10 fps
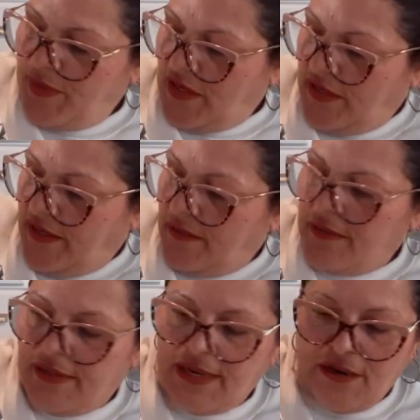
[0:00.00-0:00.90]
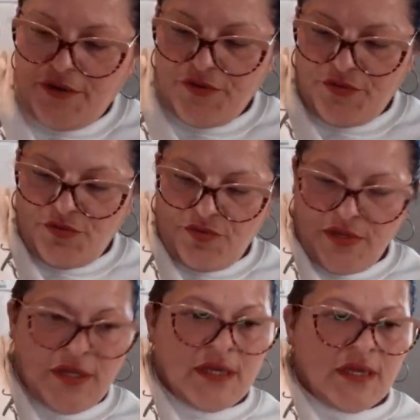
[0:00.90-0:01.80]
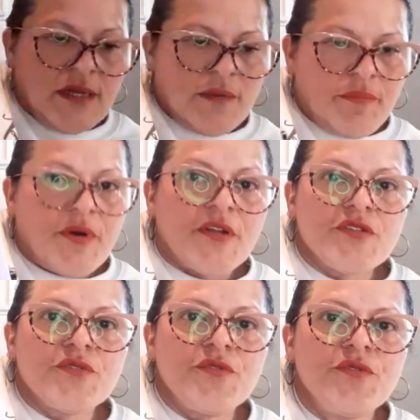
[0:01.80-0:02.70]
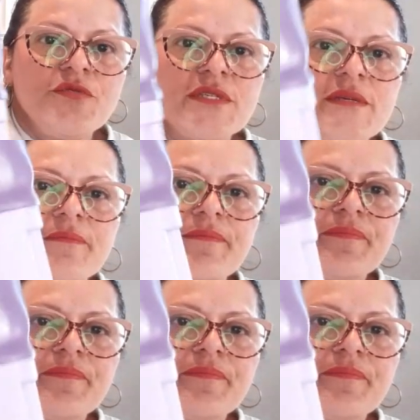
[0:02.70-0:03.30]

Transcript: plug it and how you put it to use it